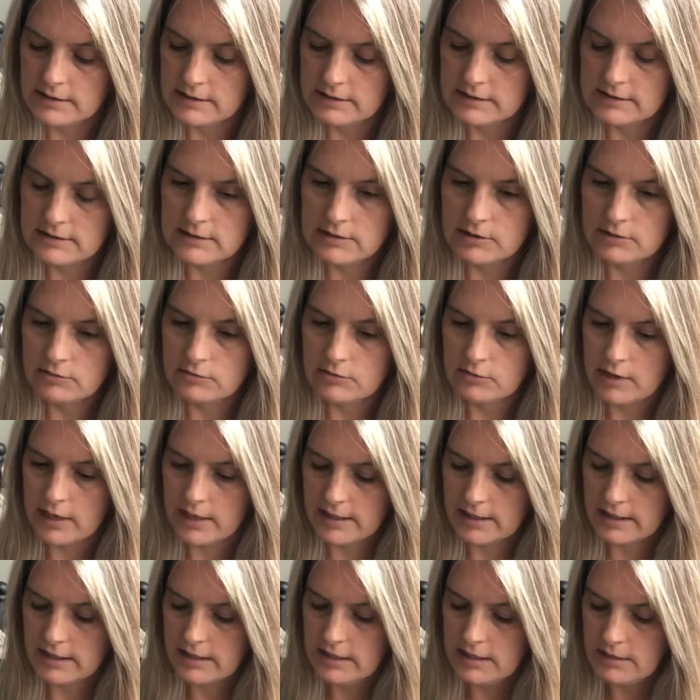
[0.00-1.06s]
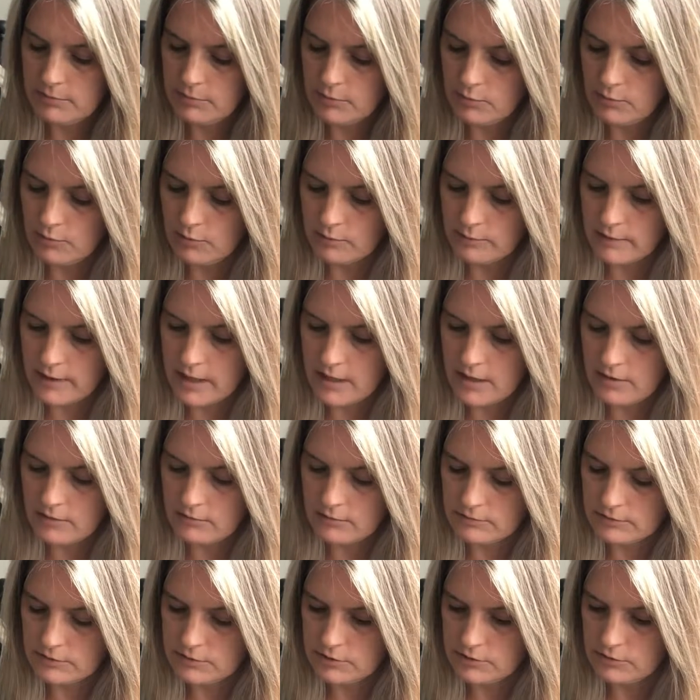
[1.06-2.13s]
is to try to keep you
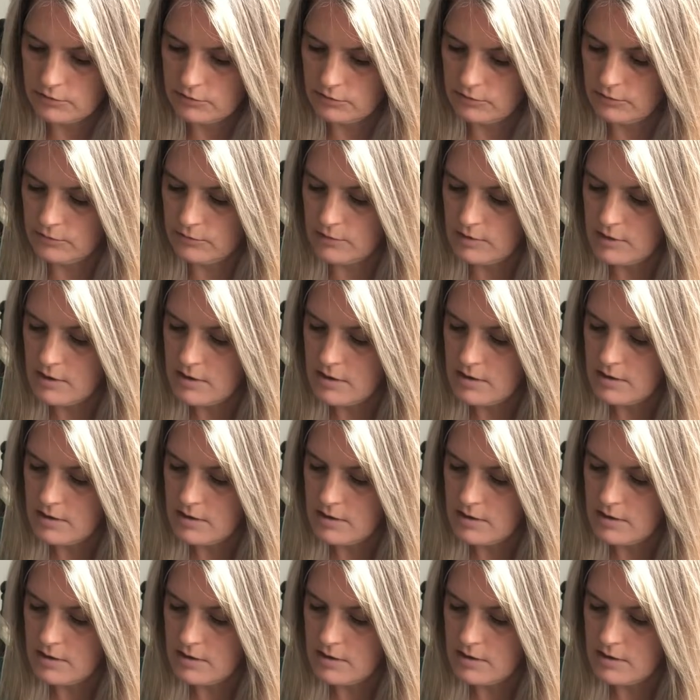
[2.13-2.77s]
around, to